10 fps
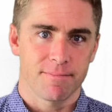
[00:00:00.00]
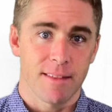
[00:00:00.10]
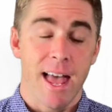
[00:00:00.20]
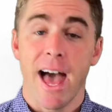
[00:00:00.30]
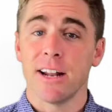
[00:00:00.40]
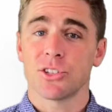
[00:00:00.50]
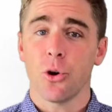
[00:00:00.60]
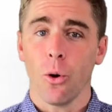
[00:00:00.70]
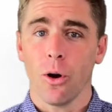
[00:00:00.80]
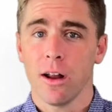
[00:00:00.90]
At its
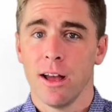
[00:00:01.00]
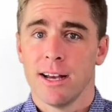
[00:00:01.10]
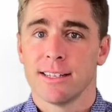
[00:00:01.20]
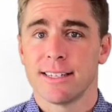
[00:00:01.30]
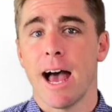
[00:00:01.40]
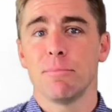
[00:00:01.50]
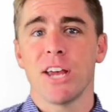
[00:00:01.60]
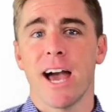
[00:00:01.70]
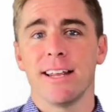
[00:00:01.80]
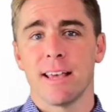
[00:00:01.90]
core,
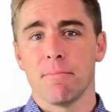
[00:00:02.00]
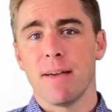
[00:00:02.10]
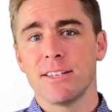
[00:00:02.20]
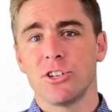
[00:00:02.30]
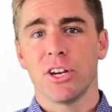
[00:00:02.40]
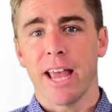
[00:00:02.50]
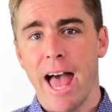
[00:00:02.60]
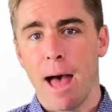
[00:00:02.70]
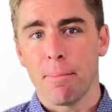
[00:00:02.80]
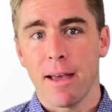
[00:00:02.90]
Snapchat is a messaging
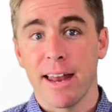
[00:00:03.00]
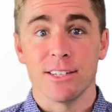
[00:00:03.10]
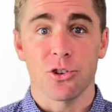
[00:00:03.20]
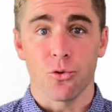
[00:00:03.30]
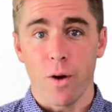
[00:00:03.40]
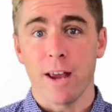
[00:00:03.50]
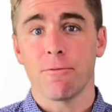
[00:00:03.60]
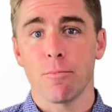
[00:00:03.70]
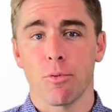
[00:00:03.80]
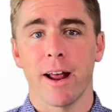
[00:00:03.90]
app and is great
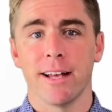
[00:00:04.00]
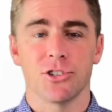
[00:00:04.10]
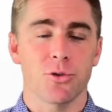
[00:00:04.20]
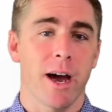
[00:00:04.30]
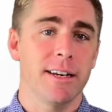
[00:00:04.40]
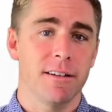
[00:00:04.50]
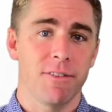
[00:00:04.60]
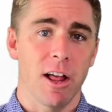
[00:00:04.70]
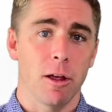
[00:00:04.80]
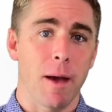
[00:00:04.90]
for brands trying to
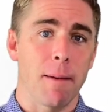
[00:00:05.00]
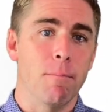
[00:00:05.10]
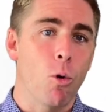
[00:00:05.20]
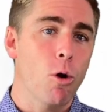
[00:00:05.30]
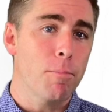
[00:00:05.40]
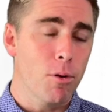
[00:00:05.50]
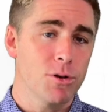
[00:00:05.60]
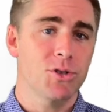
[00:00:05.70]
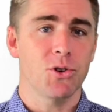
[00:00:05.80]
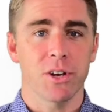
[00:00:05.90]
develop a more
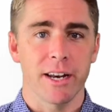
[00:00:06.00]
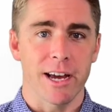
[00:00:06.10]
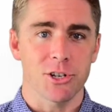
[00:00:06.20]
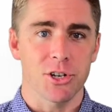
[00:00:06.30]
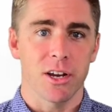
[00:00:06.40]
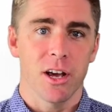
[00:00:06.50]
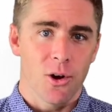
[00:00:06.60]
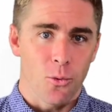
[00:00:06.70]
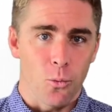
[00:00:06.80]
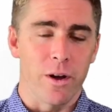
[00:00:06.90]
personal connection
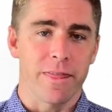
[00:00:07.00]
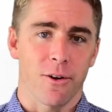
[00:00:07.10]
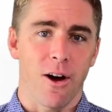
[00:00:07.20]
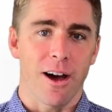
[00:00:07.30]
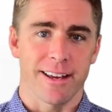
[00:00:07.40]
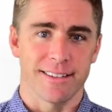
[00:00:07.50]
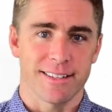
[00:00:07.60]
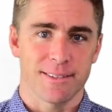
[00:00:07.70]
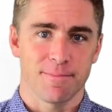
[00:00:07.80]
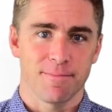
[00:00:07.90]
with their
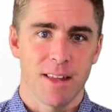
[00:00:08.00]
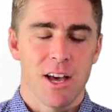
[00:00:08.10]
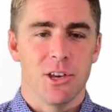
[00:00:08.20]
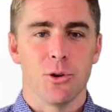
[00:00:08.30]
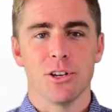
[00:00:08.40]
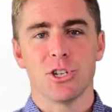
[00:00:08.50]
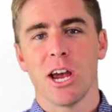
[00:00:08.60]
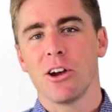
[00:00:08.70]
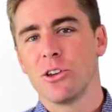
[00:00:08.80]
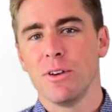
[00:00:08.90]
audience. You can
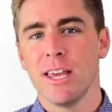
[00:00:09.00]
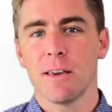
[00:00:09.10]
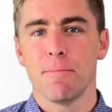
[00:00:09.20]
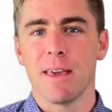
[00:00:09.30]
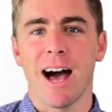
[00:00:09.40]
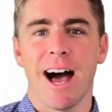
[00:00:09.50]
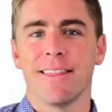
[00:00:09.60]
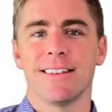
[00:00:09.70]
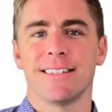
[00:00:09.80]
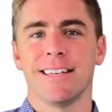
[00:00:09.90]
share unique
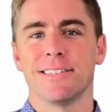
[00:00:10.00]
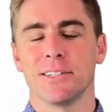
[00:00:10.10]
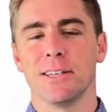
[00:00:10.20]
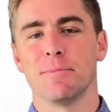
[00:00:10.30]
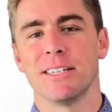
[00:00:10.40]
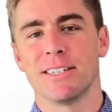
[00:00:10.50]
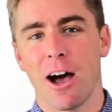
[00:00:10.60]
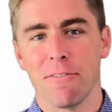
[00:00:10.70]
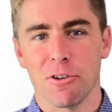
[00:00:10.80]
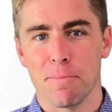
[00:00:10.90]
behind-the-scenes glimpses
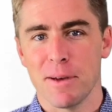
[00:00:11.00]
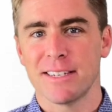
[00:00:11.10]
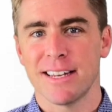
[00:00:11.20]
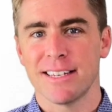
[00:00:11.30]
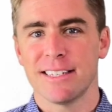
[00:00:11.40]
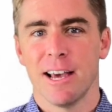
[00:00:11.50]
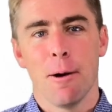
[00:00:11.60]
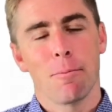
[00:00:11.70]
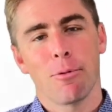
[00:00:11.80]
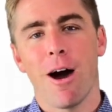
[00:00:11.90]
of your business,
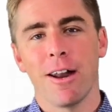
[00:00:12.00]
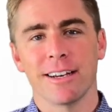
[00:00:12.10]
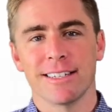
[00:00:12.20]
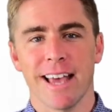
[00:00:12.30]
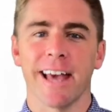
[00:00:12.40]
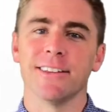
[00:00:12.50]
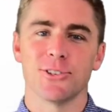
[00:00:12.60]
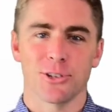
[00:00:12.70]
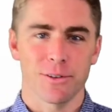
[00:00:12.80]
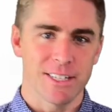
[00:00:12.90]
products, and
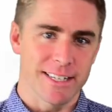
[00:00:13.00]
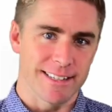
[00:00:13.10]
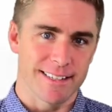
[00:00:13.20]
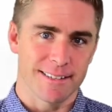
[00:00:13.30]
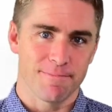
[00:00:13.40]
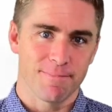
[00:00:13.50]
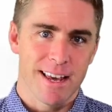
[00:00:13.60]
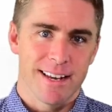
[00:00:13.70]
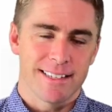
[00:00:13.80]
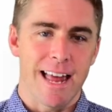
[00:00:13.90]
services.
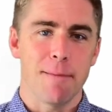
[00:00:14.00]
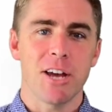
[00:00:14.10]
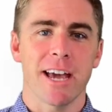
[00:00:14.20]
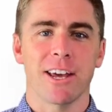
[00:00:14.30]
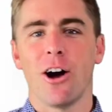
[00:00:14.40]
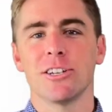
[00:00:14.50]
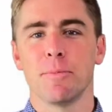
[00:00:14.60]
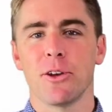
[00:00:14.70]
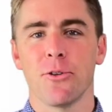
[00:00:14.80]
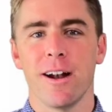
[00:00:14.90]
Snapchat can also
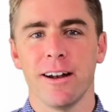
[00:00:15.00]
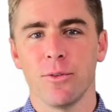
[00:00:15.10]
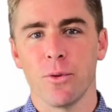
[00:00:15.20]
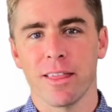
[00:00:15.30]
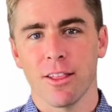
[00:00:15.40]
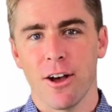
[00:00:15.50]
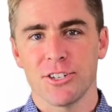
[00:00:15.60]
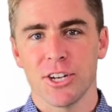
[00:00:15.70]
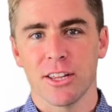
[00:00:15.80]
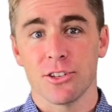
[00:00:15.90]
be credited with
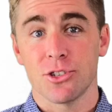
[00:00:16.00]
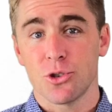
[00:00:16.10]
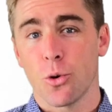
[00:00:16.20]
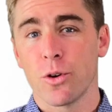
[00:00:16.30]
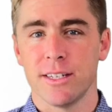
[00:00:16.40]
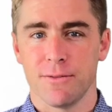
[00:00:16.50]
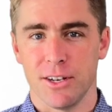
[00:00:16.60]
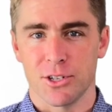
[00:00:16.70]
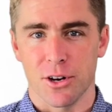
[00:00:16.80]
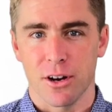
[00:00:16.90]
launching the Stories
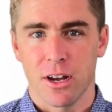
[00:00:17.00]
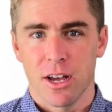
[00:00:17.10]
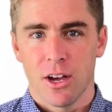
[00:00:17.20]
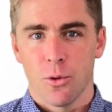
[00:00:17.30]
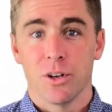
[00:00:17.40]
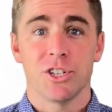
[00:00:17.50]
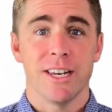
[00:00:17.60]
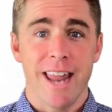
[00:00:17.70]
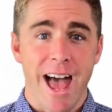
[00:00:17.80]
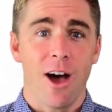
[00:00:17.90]
feature, which
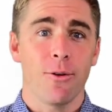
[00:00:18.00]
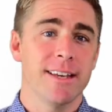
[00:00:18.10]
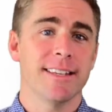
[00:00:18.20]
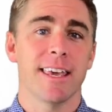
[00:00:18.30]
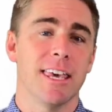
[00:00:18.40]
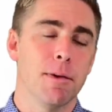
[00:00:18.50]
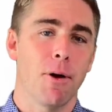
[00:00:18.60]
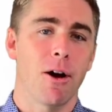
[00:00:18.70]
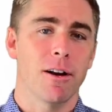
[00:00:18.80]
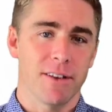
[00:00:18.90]
now is a key
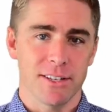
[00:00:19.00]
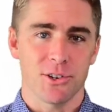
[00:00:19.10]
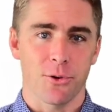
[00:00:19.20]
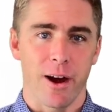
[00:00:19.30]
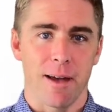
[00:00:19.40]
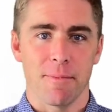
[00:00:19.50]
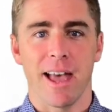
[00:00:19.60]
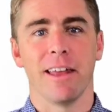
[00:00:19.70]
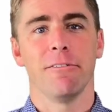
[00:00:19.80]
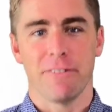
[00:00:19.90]
part of Instagram
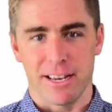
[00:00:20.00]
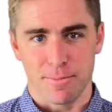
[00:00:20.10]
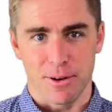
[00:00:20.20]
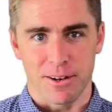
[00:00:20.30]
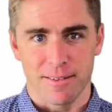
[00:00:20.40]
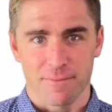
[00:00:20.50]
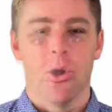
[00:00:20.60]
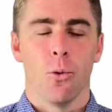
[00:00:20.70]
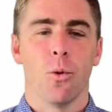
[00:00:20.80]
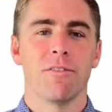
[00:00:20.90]
and Facebook.
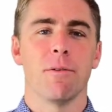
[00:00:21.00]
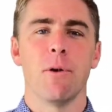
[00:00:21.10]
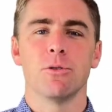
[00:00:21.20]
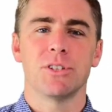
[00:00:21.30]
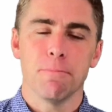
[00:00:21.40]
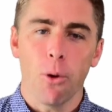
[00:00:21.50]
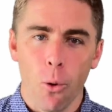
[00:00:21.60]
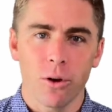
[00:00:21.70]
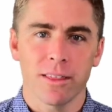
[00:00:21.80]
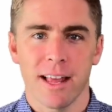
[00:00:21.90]
One of the most
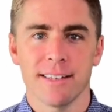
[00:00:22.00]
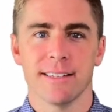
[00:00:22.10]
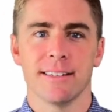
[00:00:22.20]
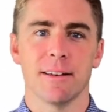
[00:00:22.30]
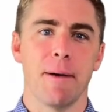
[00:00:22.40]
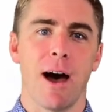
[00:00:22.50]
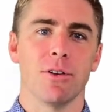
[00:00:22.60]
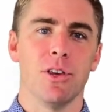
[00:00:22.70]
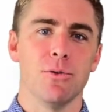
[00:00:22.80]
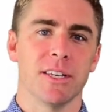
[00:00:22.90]
important lessons
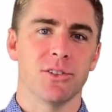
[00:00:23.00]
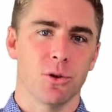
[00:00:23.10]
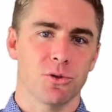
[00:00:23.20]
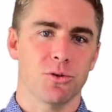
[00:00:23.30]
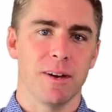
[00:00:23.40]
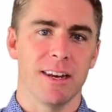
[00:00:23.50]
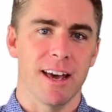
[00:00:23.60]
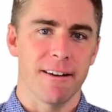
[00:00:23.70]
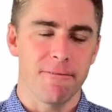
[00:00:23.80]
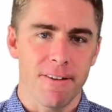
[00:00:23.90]
about using social
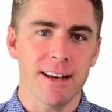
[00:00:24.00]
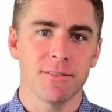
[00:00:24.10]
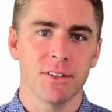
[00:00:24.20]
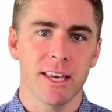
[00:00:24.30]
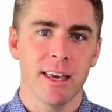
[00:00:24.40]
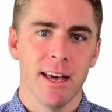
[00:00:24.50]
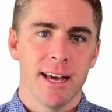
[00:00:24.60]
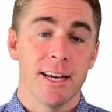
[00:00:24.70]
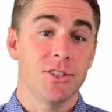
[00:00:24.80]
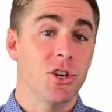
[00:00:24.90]
media effectively
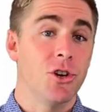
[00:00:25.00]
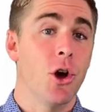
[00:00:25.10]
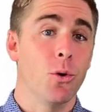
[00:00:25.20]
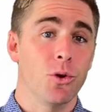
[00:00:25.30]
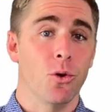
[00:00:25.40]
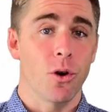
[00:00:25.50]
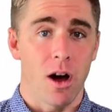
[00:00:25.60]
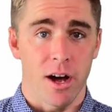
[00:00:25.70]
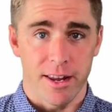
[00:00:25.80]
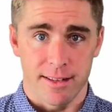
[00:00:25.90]
is to know your
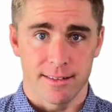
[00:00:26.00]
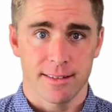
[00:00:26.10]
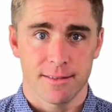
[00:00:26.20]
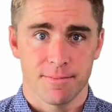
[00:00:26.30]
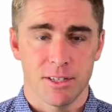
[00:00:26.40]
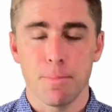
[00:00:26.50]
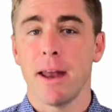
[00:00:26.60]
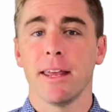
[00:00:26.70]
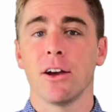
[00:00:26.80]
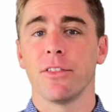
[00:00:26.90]
audience.
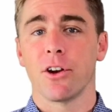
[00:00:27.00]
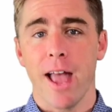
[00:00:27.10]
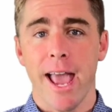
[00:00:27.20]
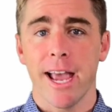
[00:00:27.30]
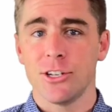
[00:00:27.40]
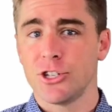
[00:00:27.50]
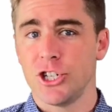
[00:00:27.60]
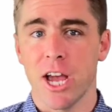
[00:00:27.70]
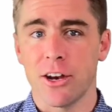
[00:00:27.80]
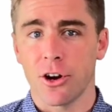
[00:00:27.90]
Depending on their age,
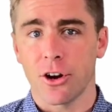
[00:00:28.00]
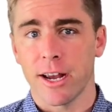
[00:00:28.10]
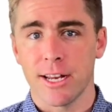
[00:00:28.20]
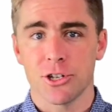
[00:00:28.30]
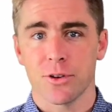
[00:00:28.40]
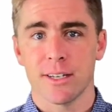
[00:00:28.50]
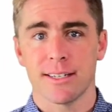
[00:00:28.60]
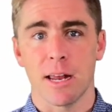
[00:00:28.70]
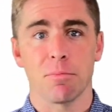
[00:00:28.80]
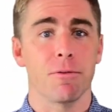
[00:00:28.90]
gender,
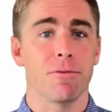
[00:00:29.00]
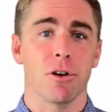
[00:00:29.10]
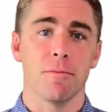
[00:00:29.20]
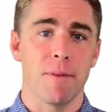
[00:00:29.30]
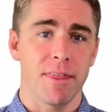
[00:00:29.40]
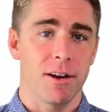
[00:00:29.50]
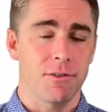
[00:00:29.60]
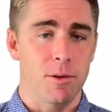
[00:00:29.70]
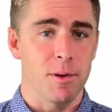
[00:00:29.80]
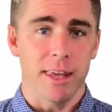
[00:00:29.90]
interests, and preferred method
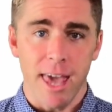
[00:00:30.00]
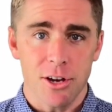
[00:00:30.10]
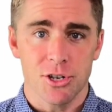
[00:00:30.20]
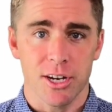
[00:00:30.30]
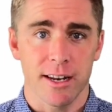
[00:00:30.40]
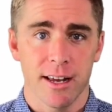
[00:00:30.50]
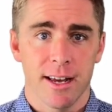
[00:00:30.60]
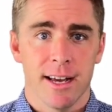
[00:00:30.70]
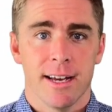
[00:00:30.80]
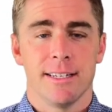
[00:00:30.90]
of communication,
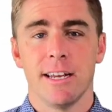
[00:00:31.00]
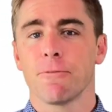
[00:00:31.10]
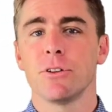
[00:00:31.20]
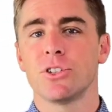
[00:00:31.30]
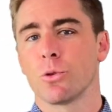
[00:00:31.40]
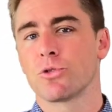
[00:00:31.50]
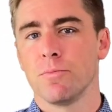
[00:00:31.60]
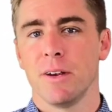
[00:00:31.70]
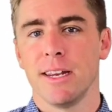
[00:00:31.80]
different social media